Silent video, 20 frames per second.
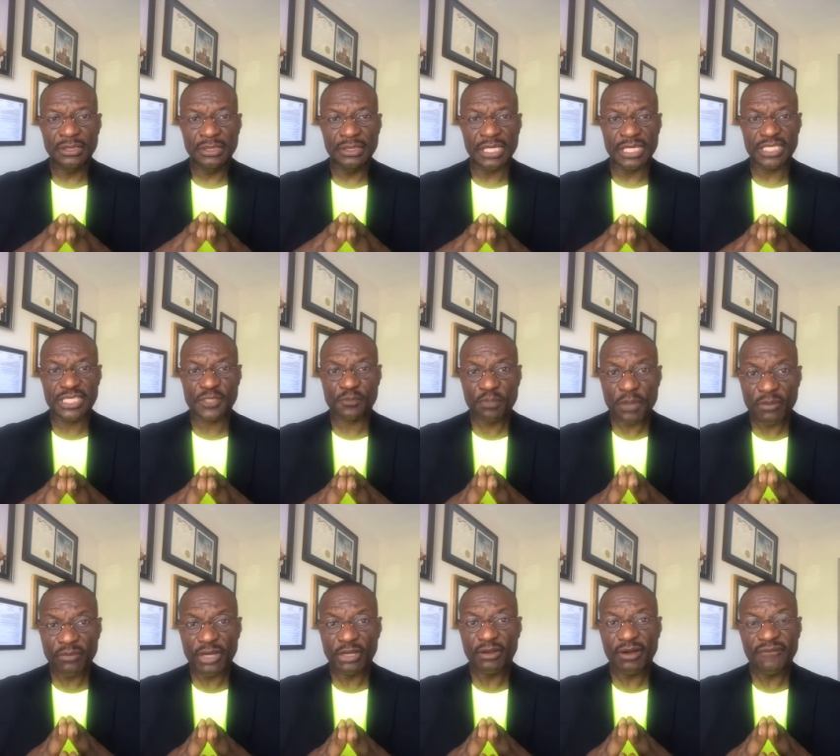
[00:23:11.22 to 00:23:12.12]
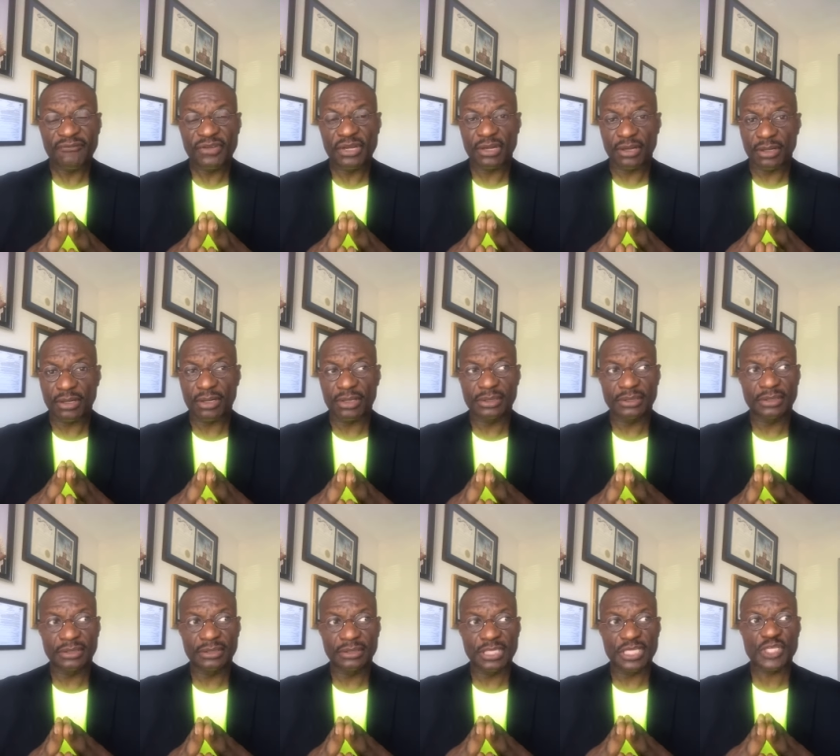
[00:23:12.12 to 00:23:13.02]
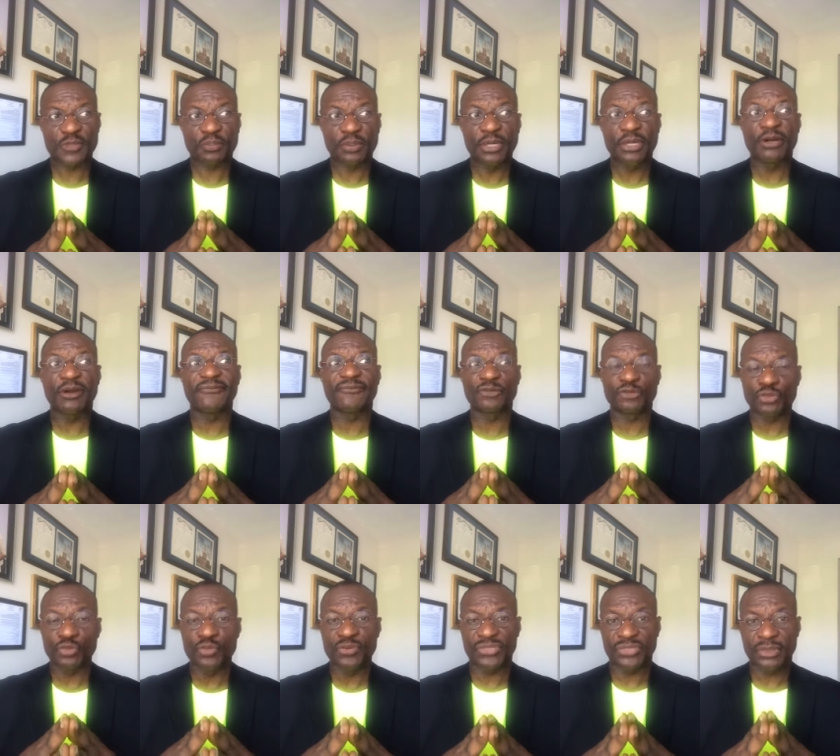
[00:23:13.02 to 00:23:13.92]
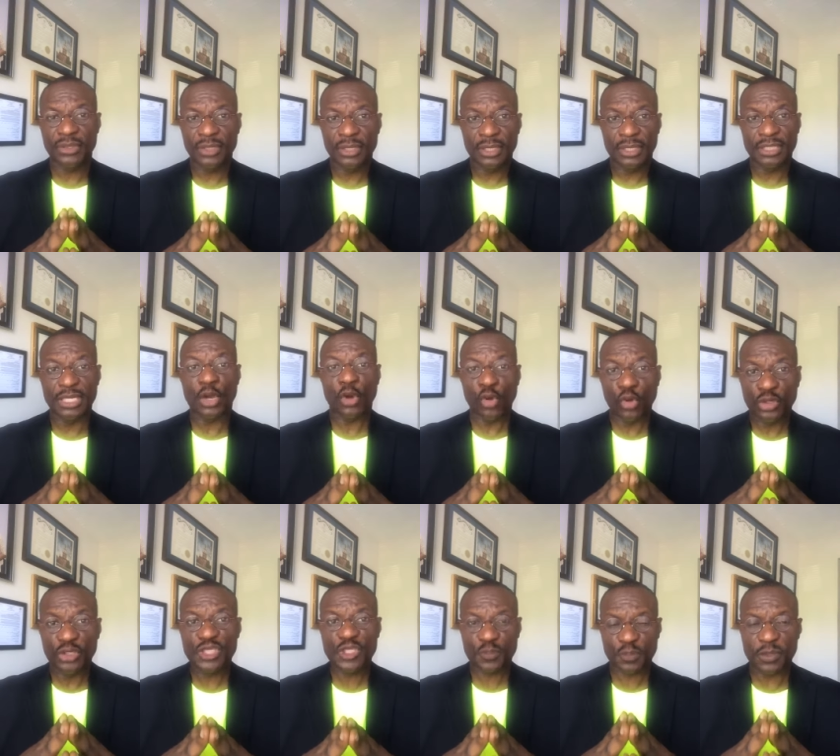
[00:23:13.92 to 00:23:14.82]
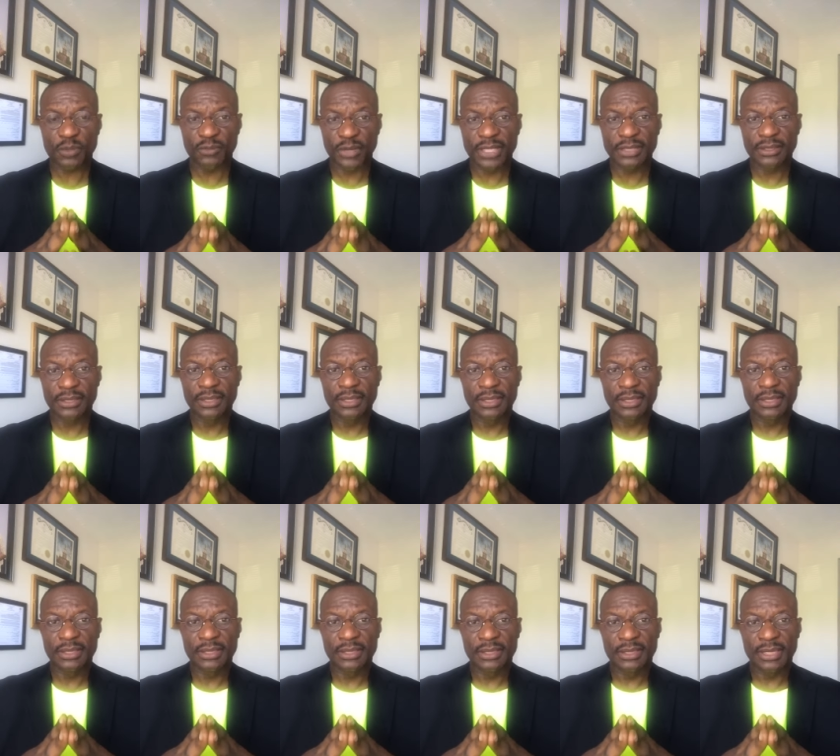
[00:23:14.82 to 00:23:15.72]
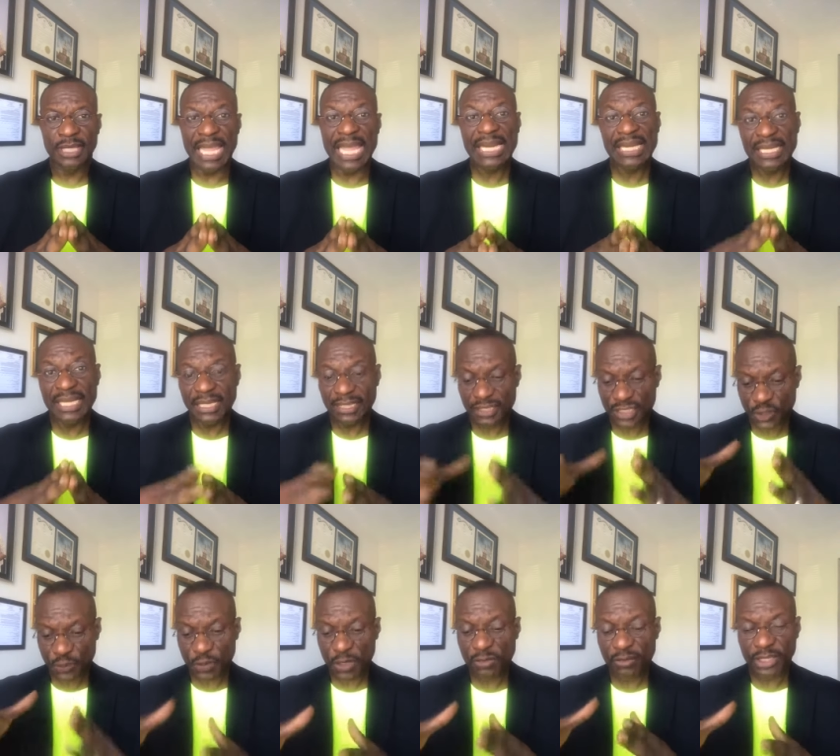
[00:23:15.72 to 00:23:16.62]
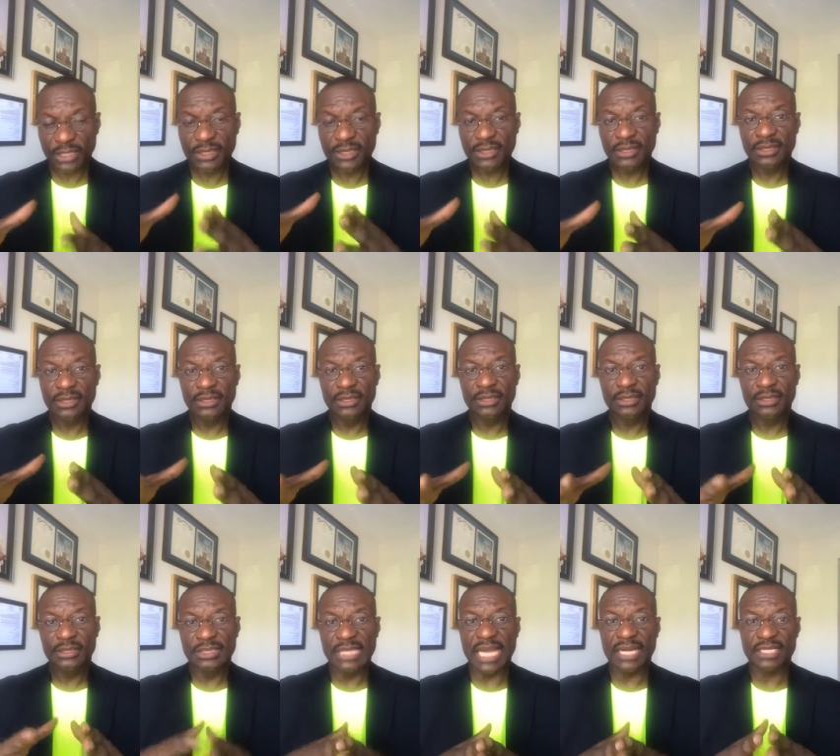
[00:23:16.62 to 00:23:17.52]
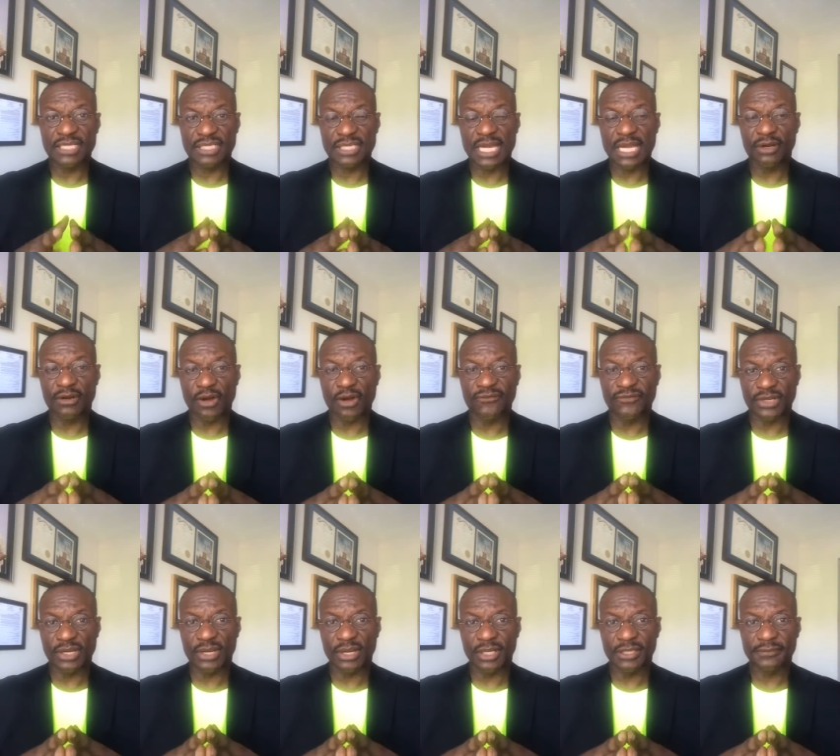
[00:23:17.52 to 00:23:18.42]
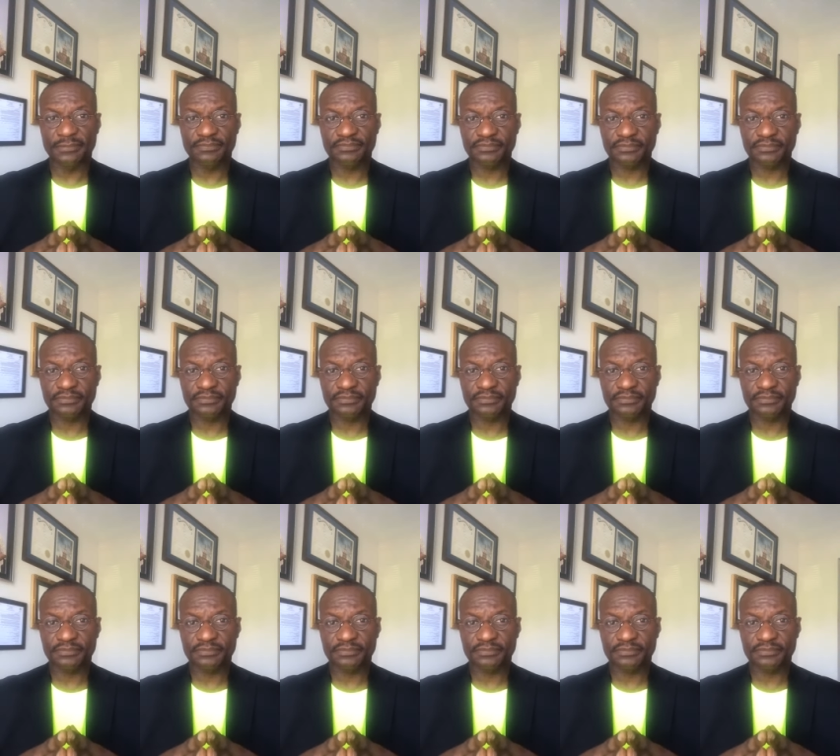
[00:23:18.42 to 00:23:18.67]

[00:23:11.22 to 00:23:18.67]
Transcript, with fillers: the Spirit of God, the Spirit of truth, the Holy Spirit, and the Spirit that is not of God.